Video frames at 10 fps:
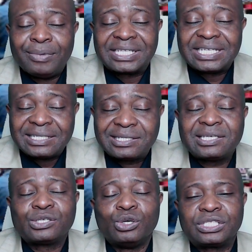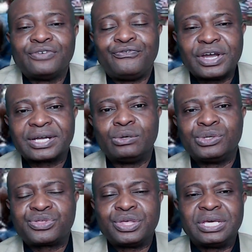But this is not a very
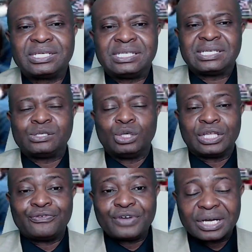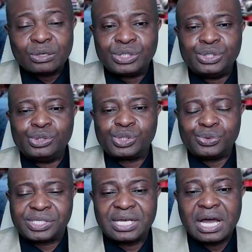good thing. This is very good
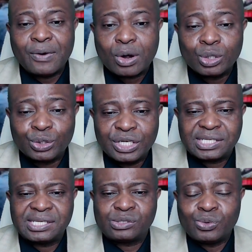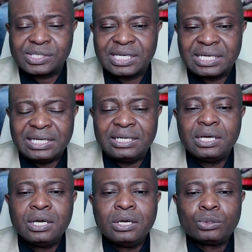news. We say our condolences once again,
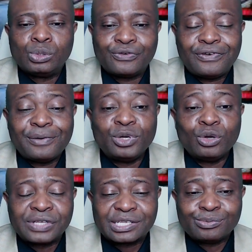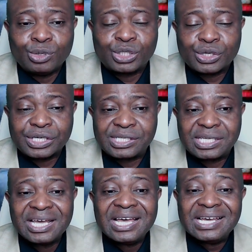family of that motorist.